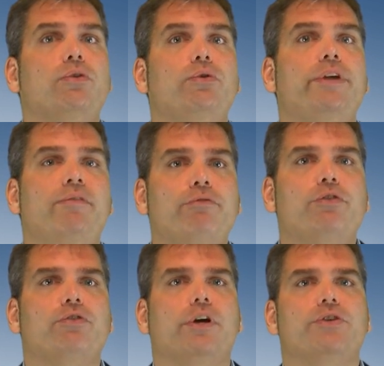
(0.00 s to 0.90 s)
include
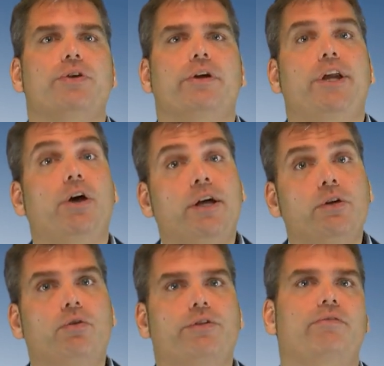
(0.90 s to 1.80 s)
infrastructure in
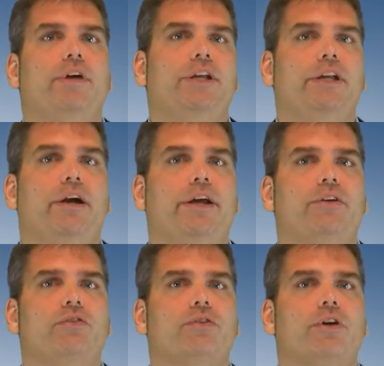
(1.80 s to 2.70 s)
uncultivated
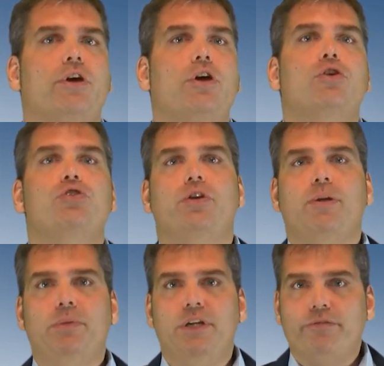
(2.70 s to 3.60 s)
areas? Should
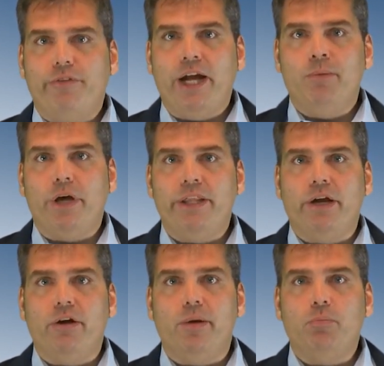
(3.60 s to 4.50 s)
it be defined by the
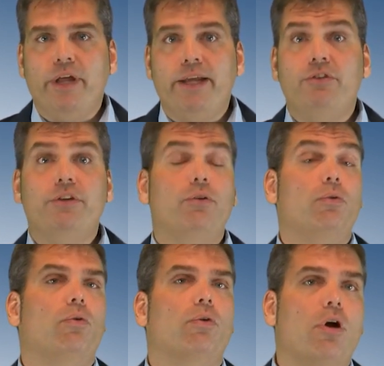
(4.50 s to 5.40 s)
area planted
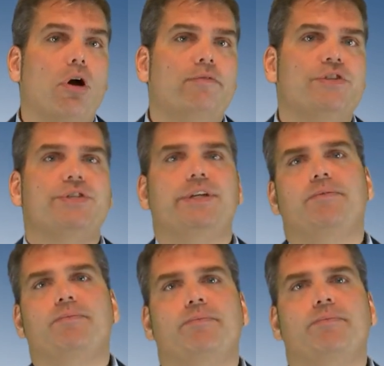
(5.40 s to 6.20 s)
or harvested?